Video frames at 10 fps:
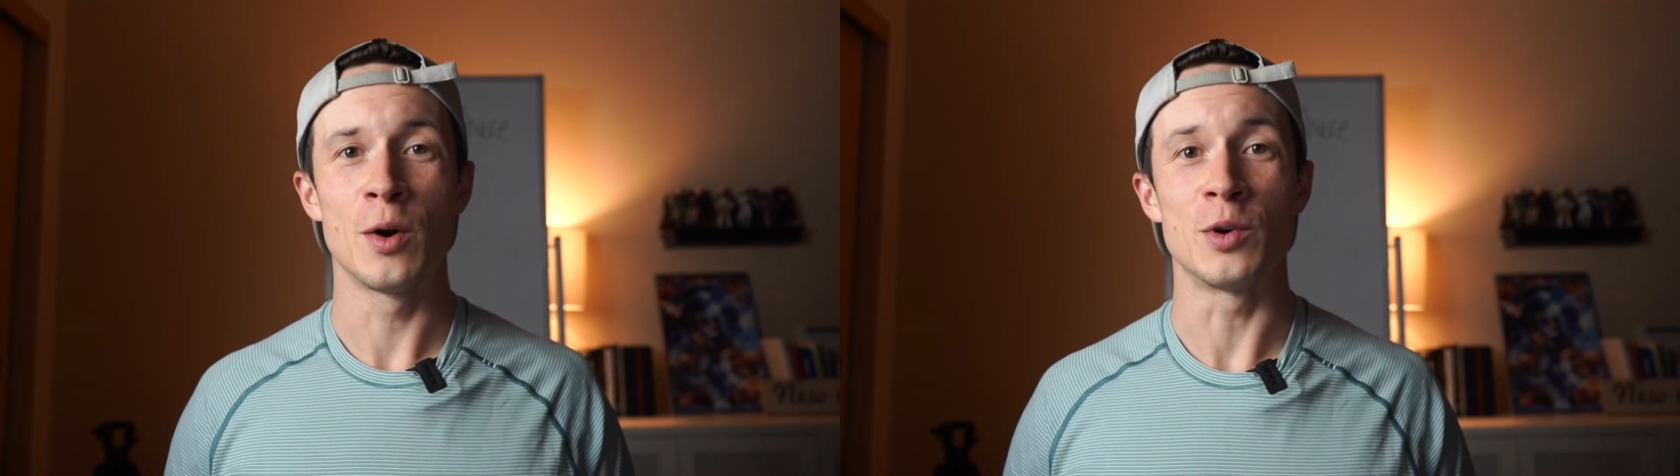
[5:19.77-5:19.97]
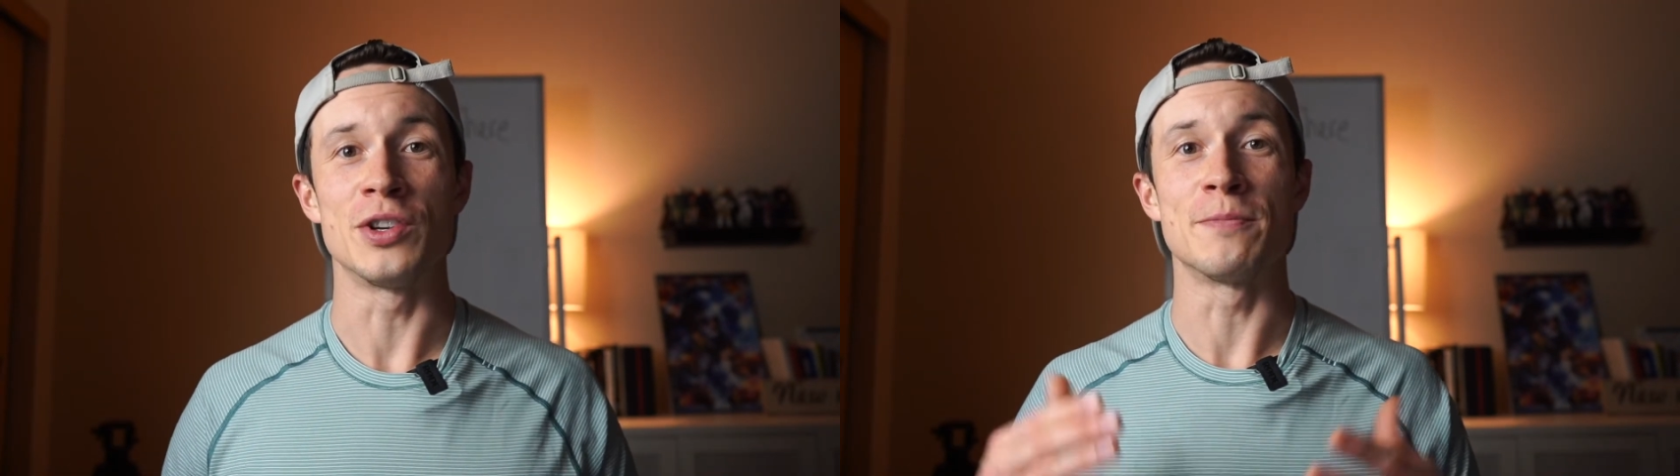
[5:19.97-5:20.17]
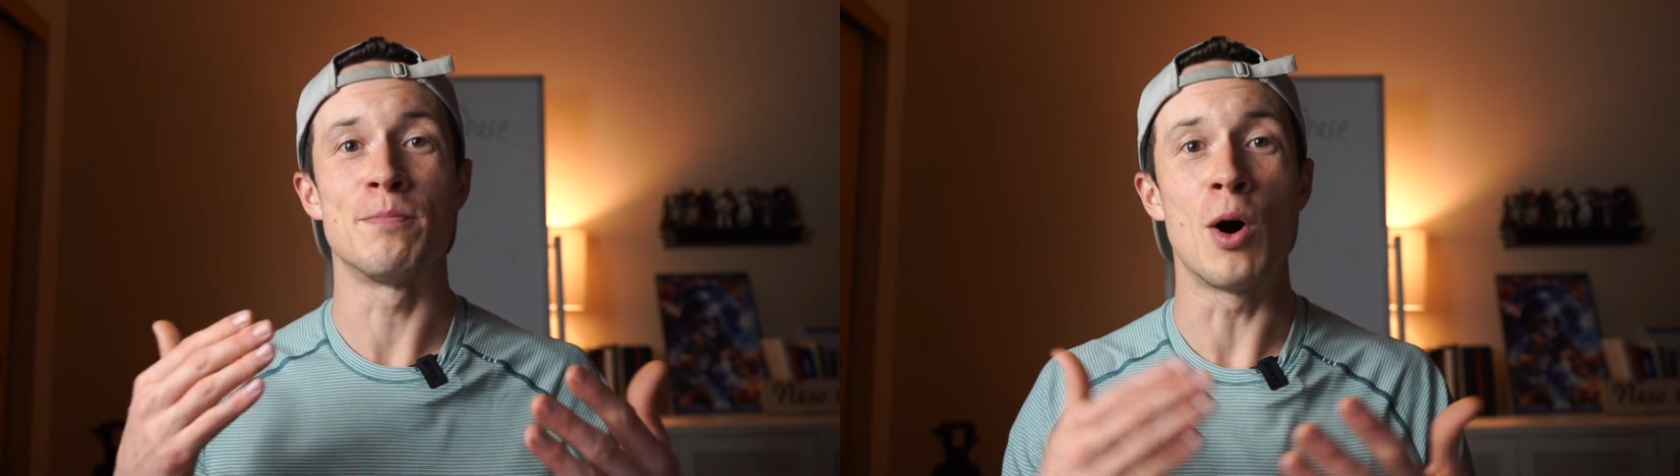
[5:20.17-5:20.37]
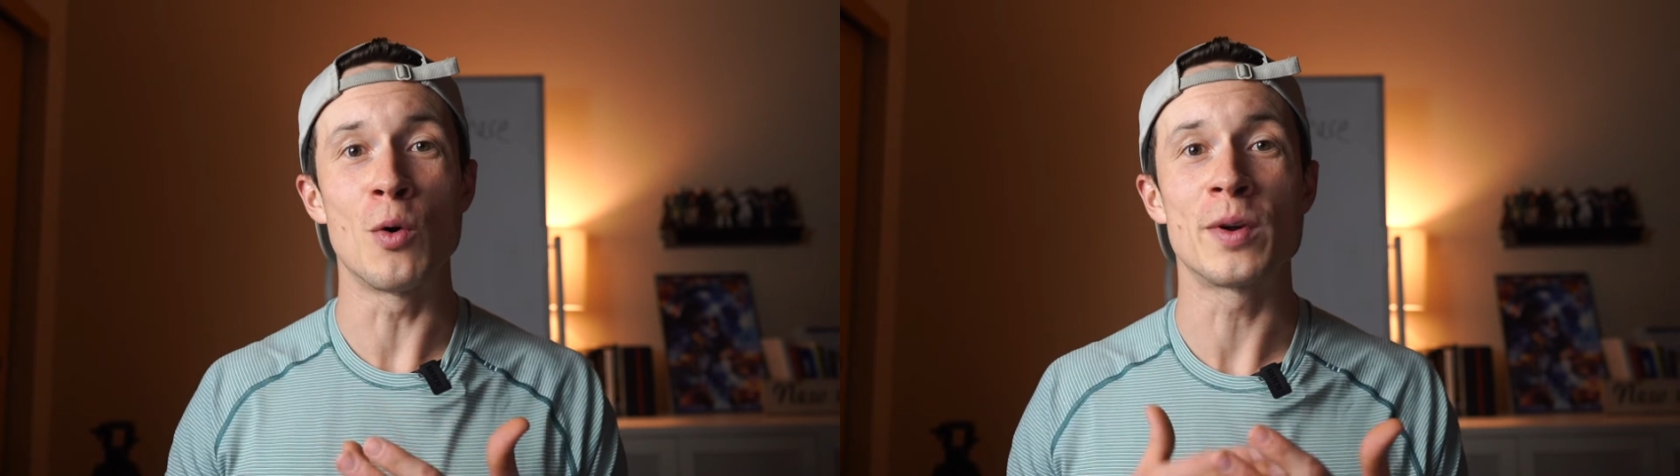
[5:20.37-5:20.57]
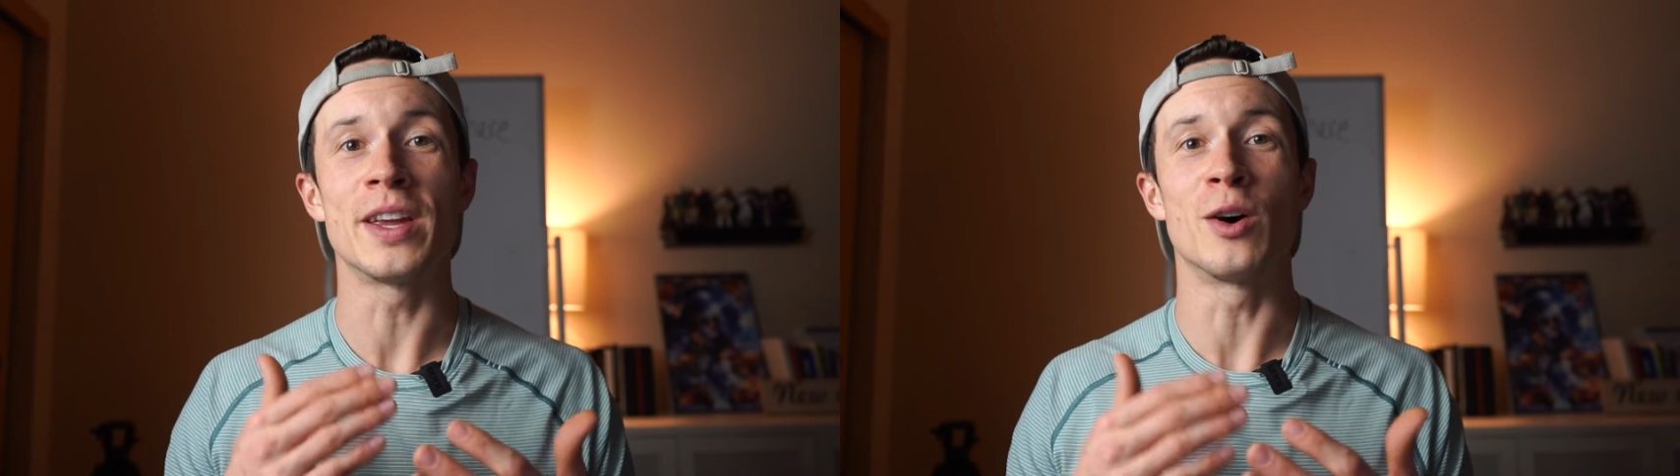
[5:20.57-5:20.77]
which is
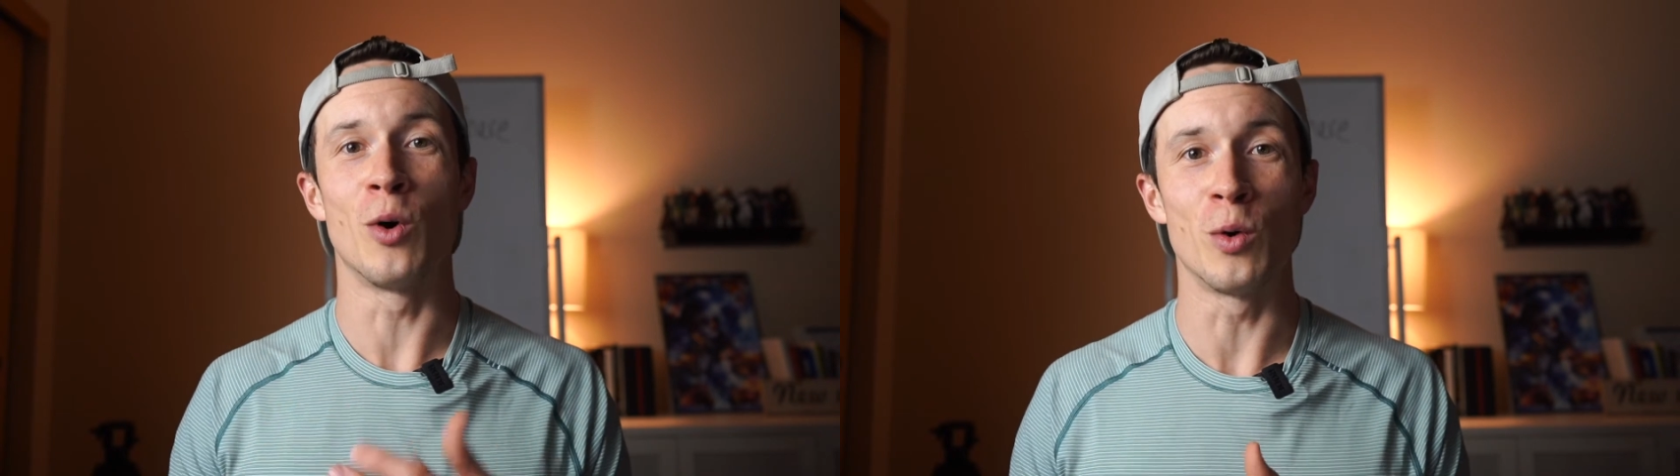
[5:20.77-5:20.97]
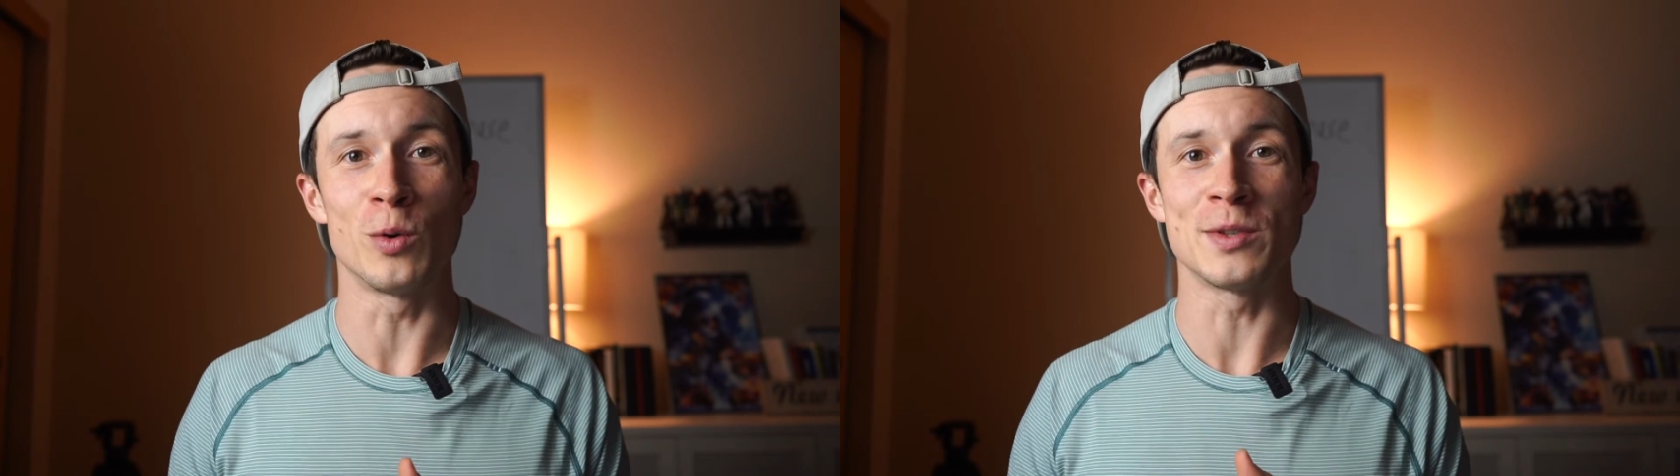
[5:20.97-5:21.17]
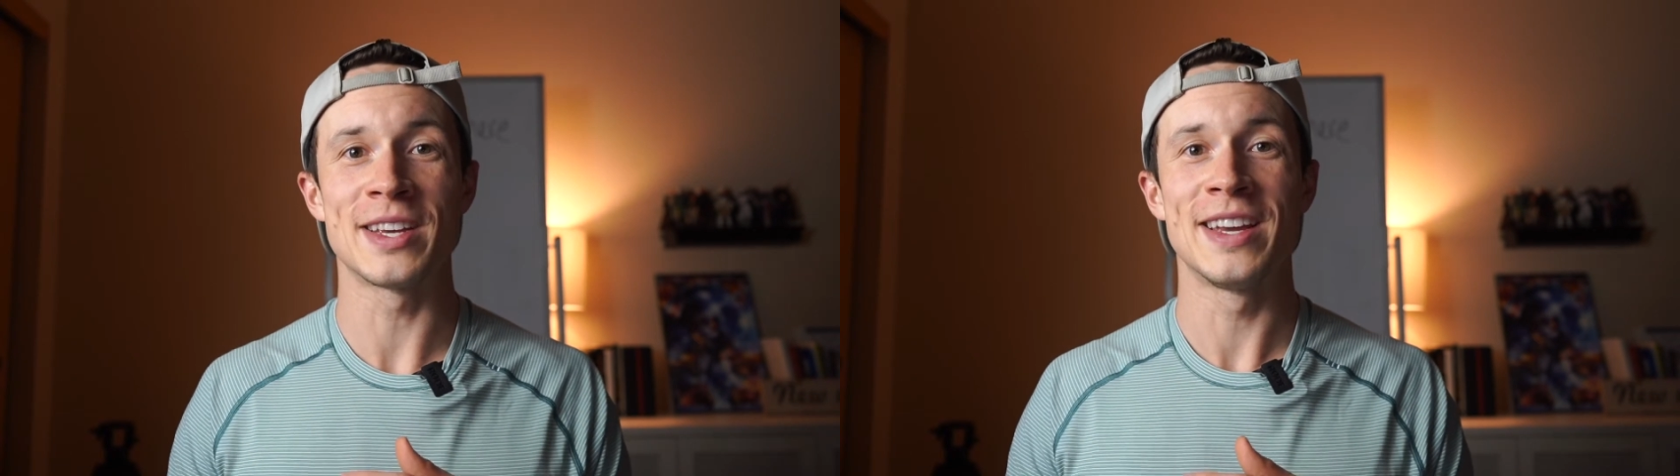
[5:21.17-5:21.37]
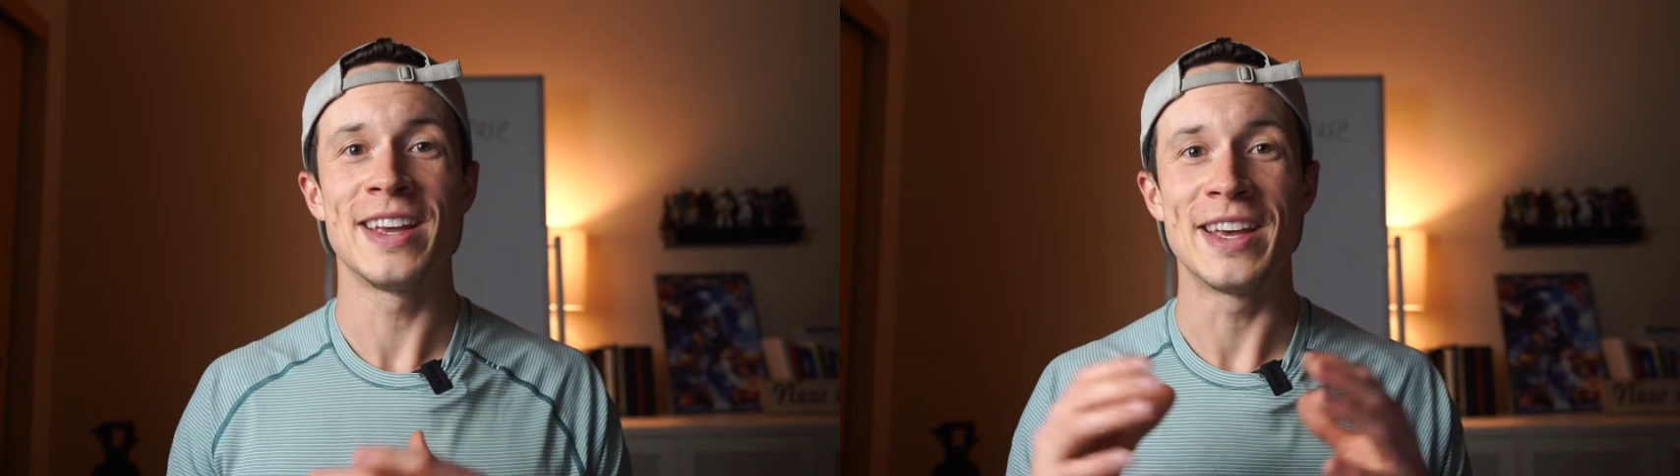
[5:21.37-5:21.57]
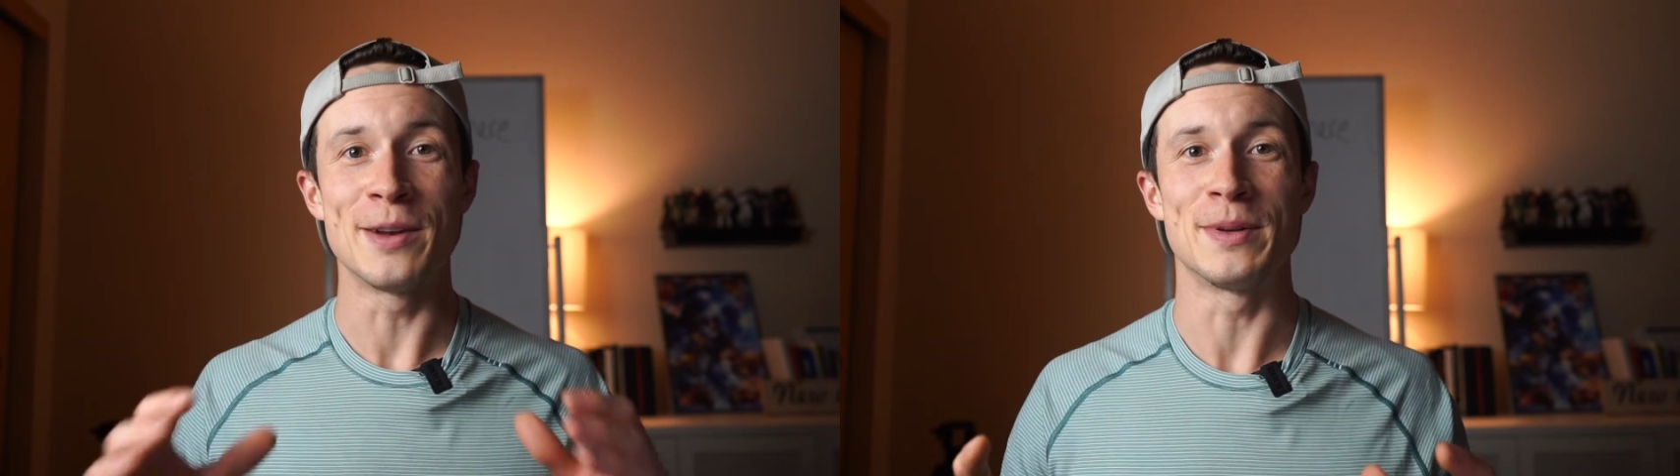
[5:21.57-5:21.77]
poking holes
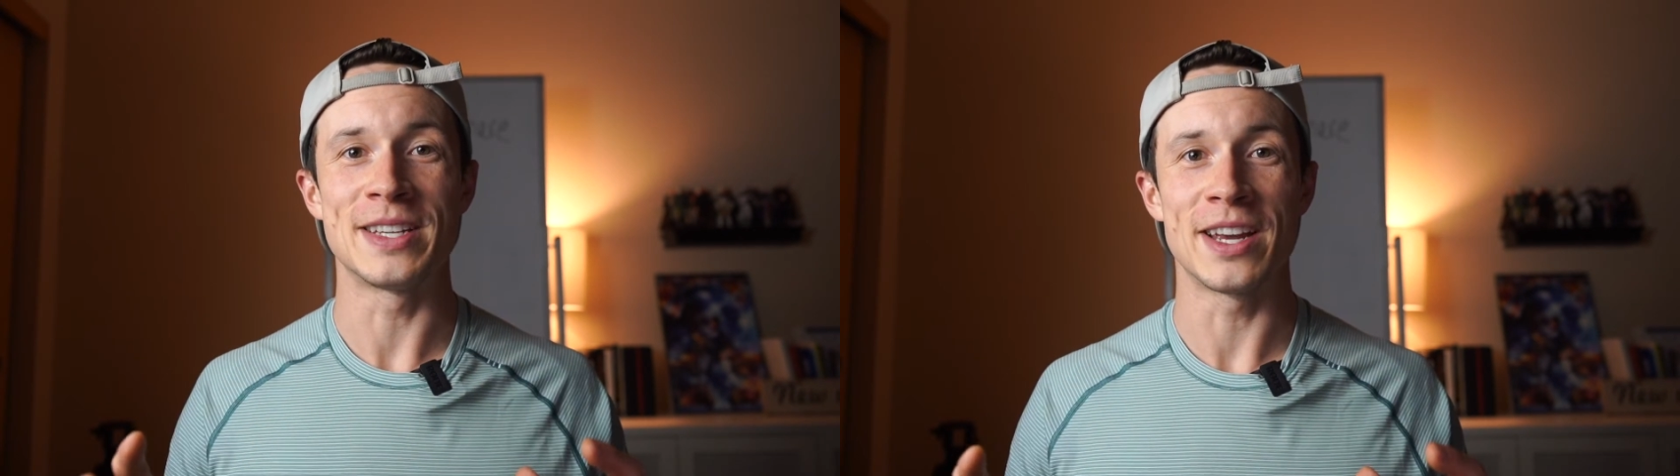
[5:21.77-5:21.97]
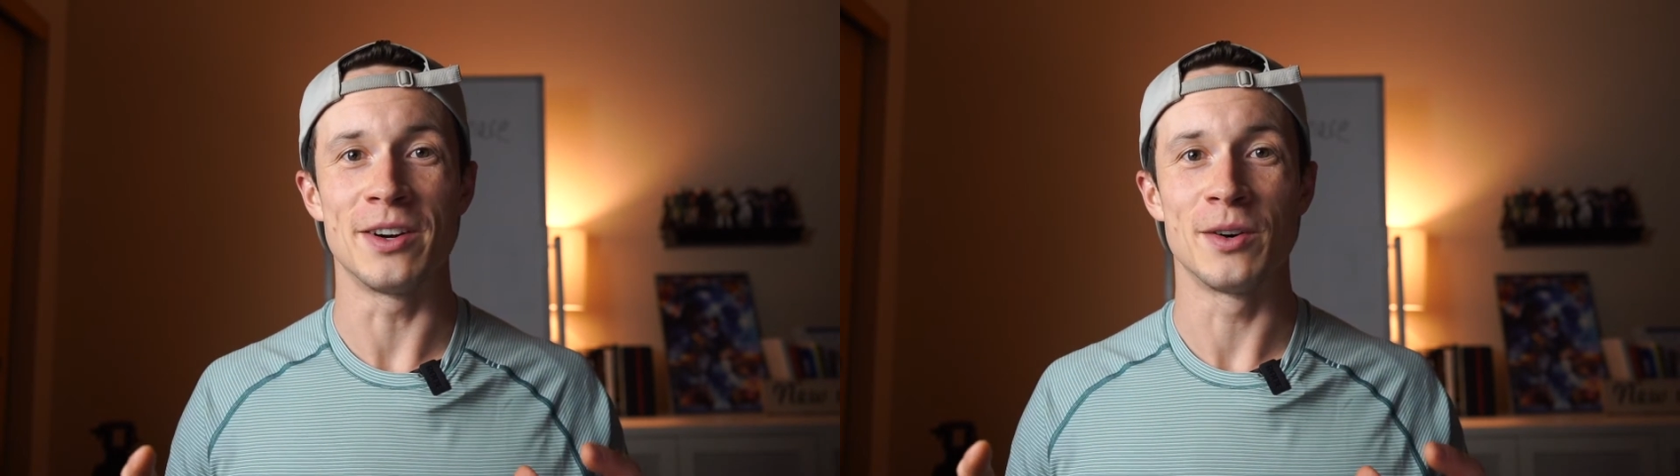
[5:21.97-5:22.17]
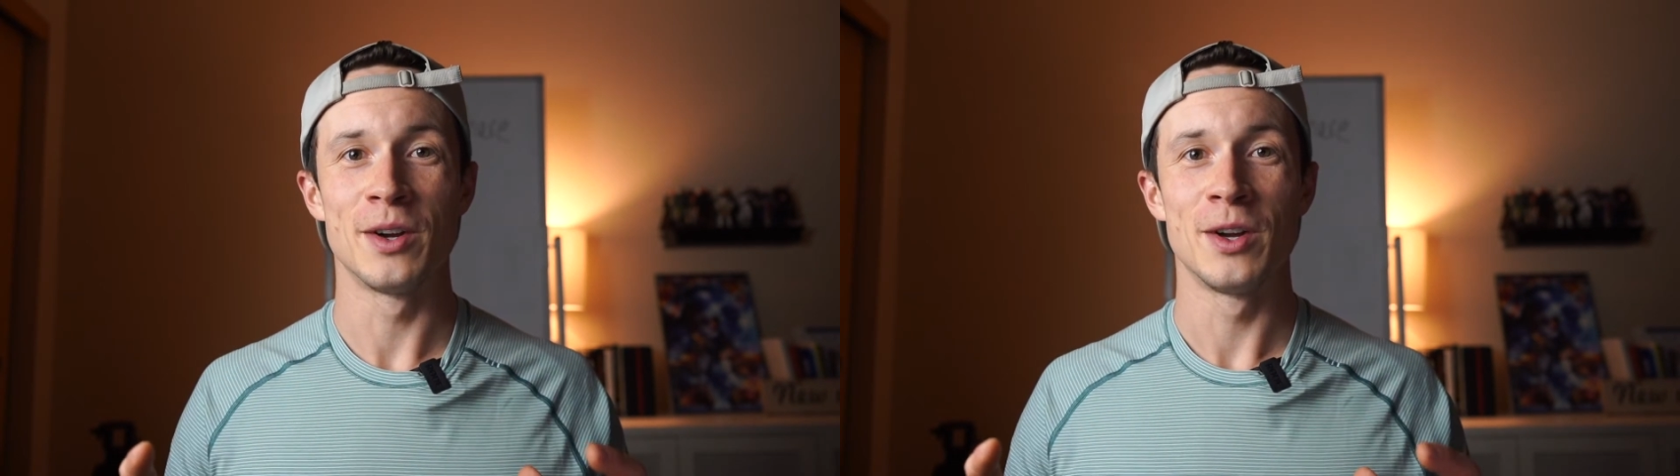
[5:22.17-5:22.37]
in a potato.